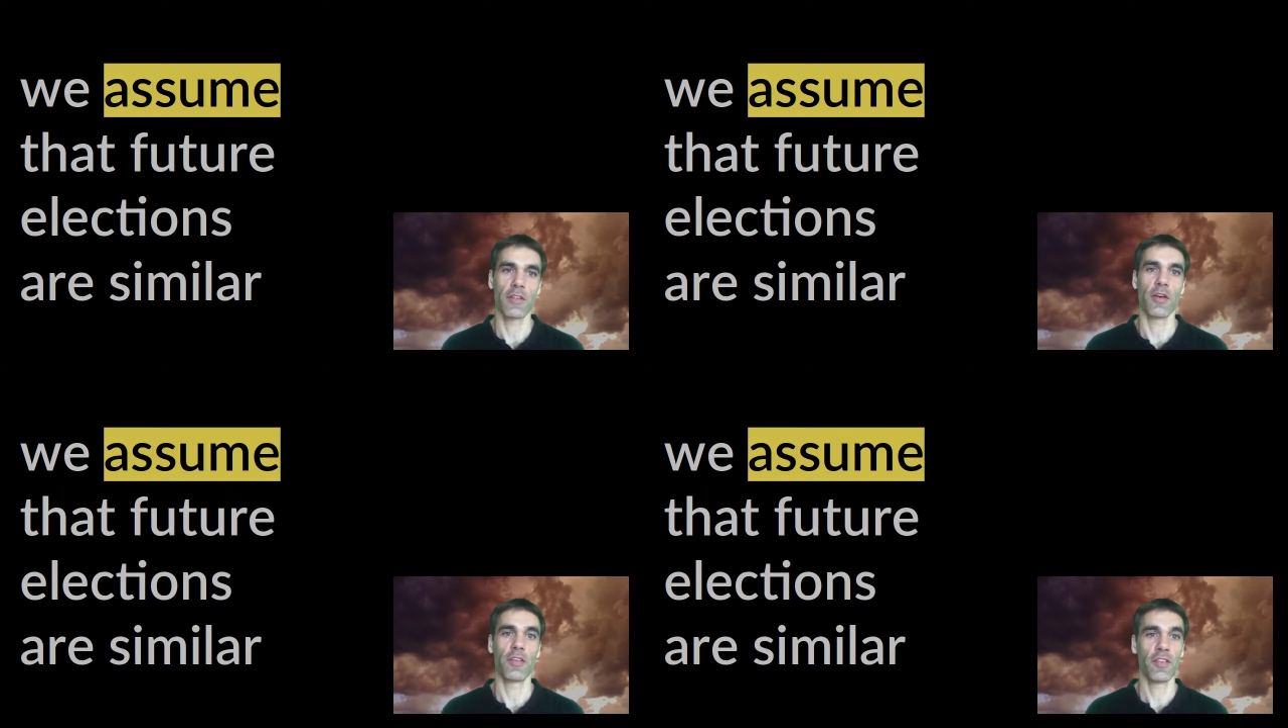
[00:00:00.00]

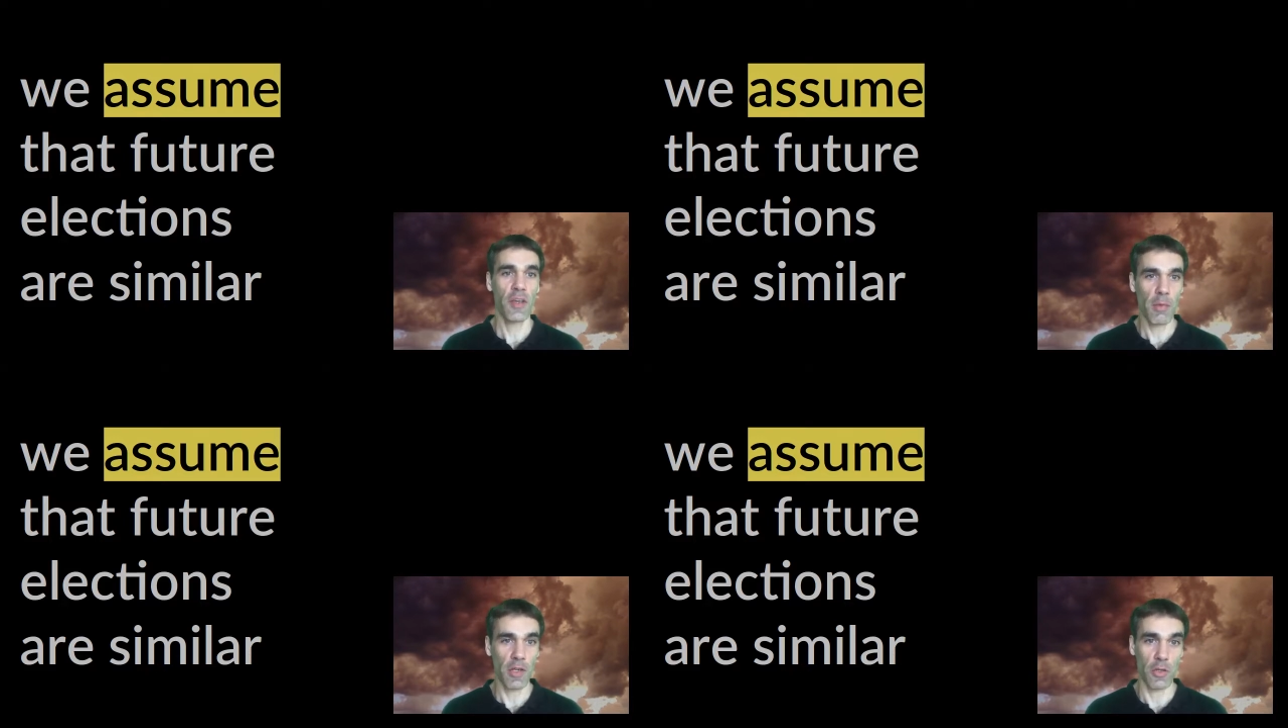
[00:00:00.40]
are
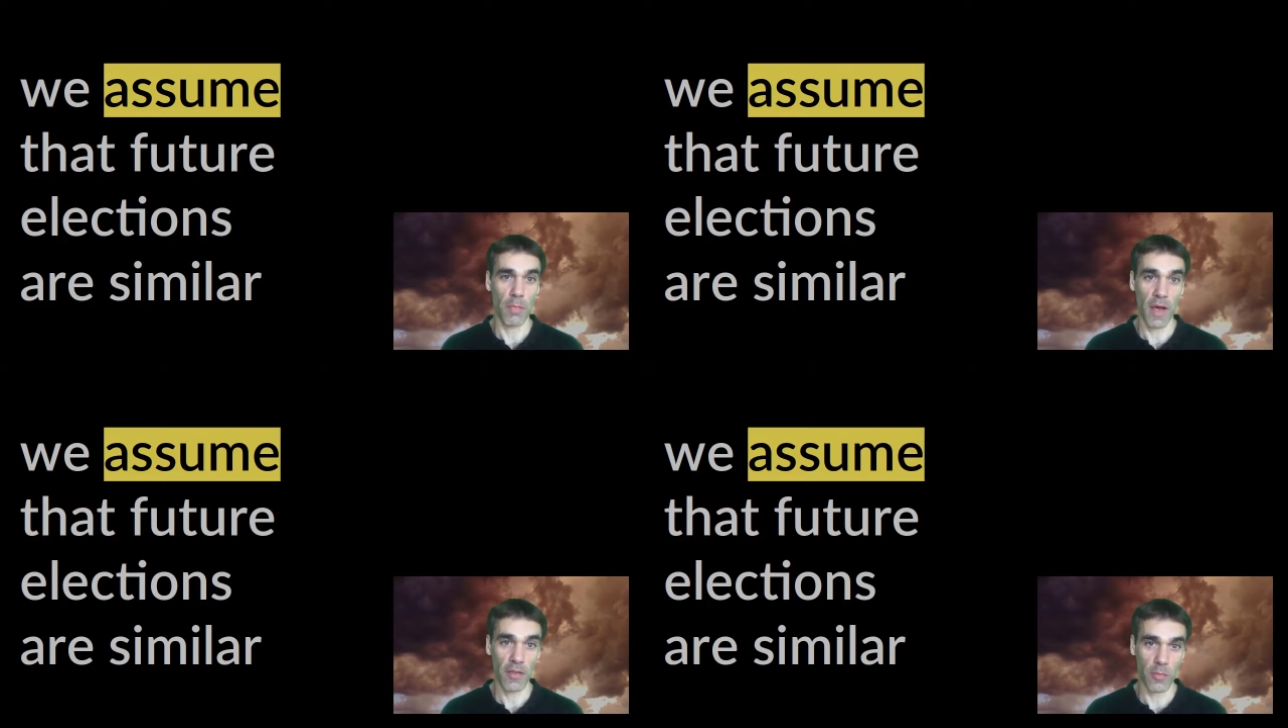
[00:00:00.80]
similar to
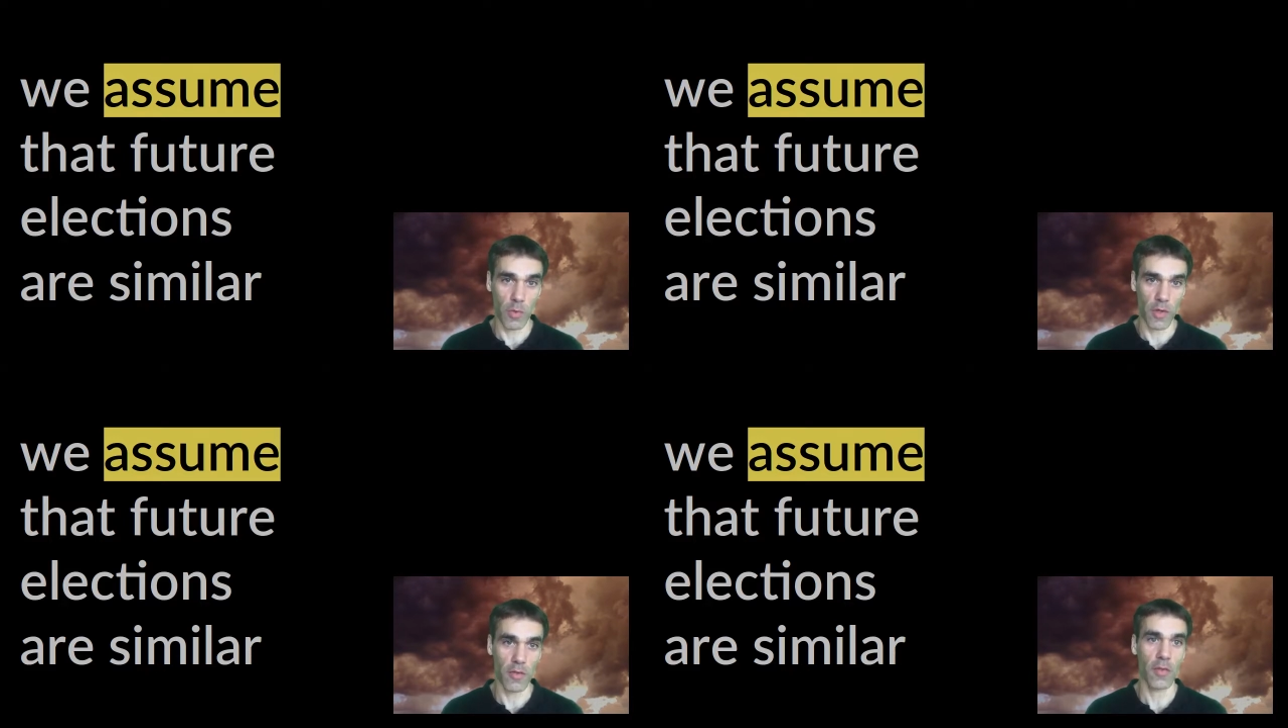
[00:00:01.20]
past
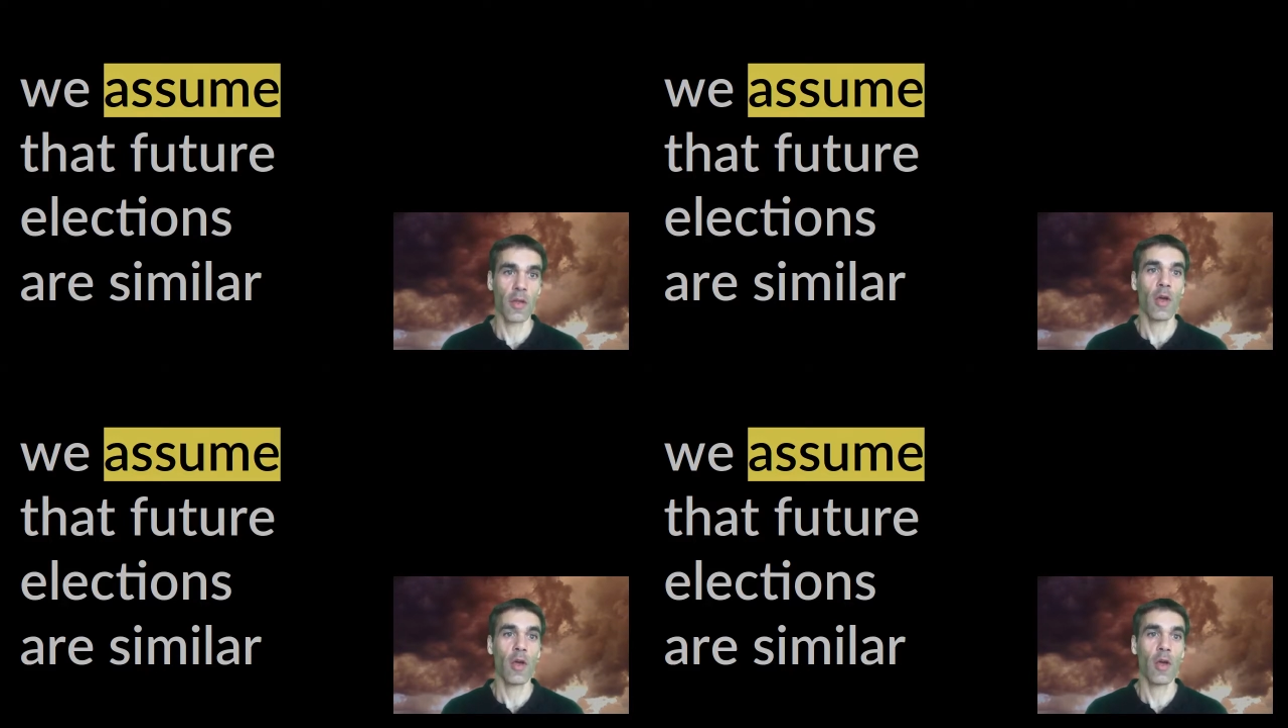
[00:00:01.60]
ones,